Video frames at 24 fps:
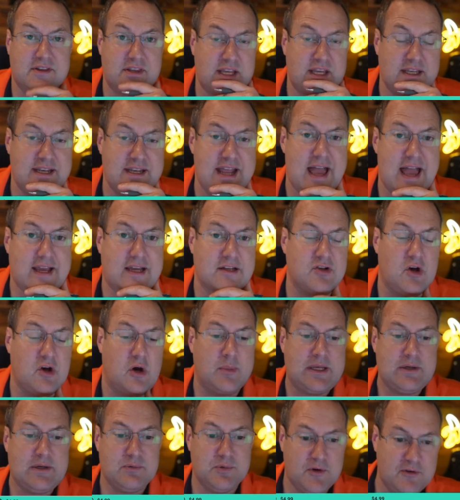
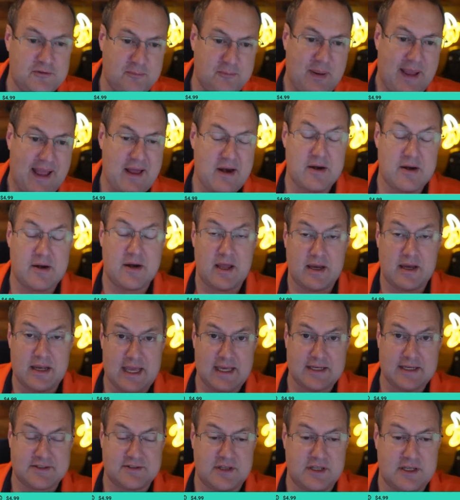Nakatomi roof pattern on
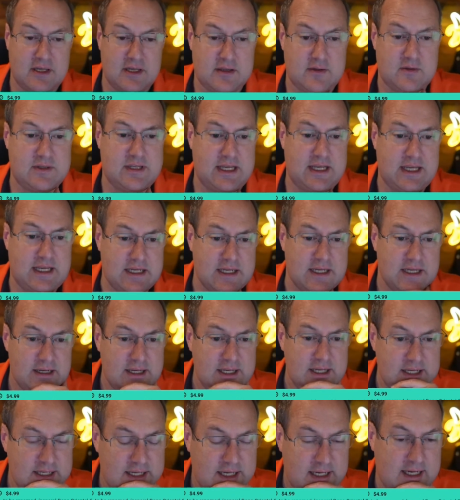X the other day.
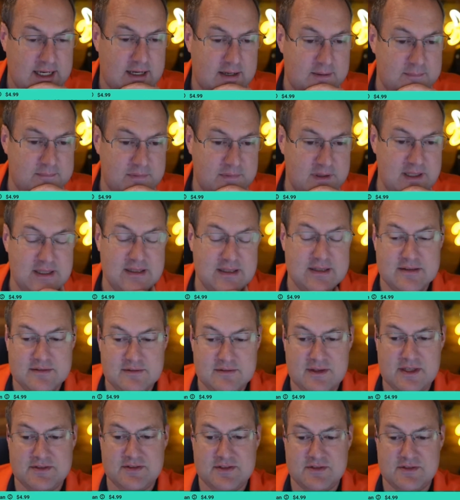
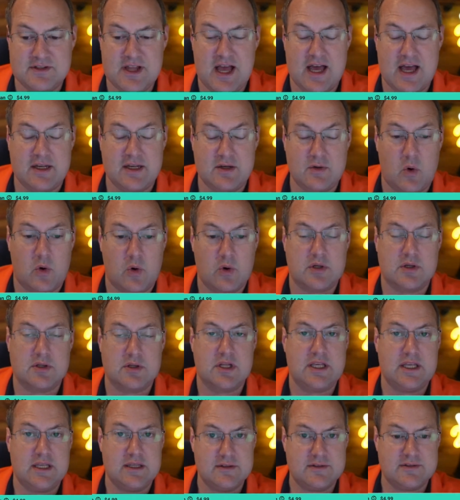This is not an
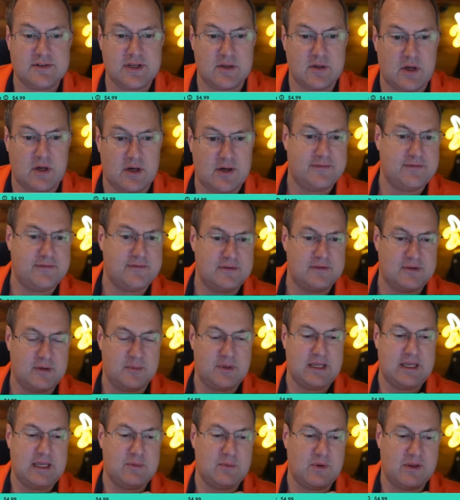orderly sell-off to
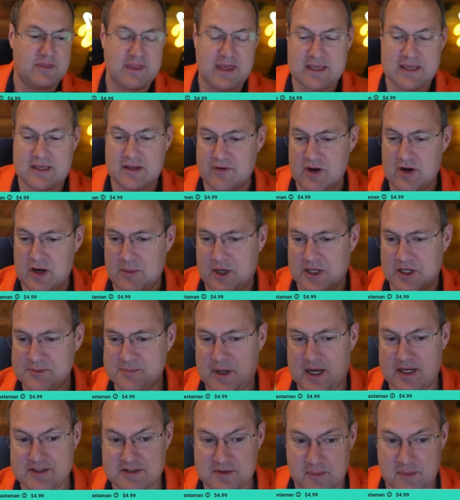begin with. Thank you very much,
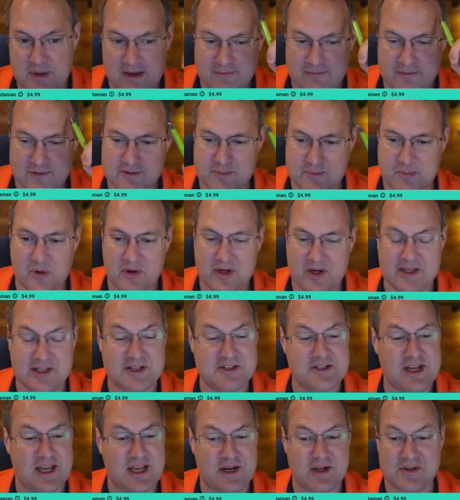Pasta Man, for supporting the
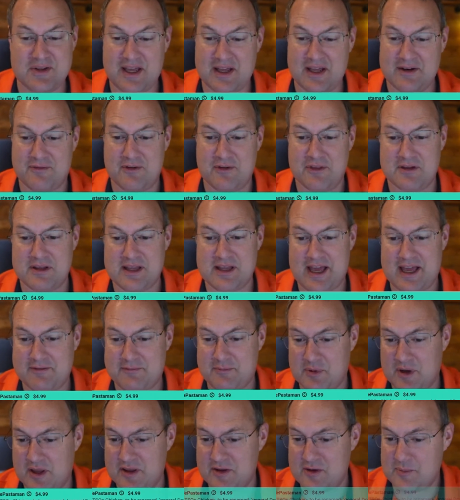channel and for the laugh,
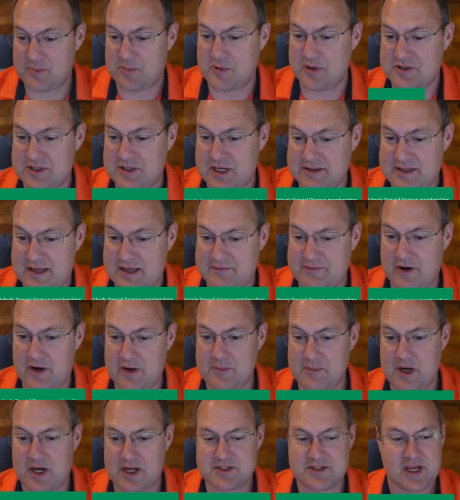brother. Appreciate that very much.